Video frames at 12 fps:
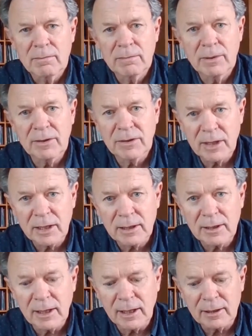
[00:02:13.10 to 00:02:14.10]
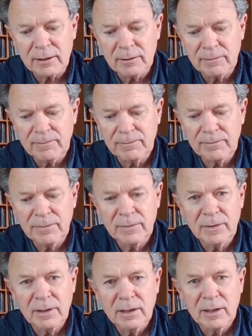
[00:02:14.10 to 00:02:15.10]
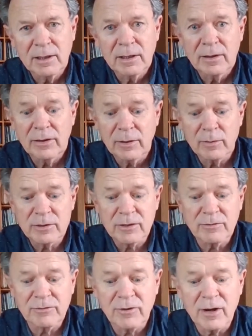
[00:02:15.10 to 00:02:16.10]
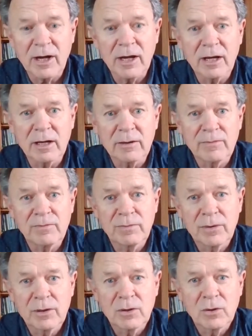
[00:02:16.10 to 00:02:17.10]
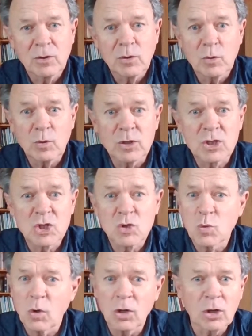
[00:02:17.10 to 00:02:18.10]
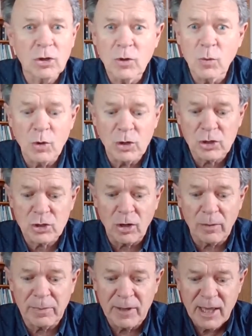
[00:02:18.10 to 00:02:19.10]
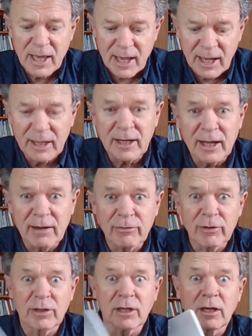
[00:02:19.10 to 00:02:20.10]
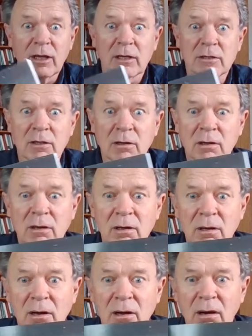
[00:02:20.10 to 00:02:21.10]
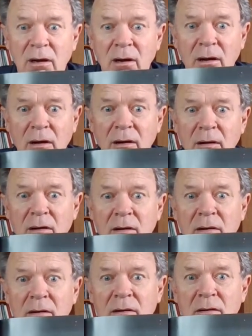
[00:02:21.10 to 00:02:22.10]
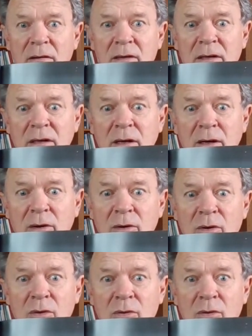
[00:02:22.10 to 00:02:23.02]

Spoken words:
But that night, there was a fire which swallowed the workshop and everything in it. Oh, no.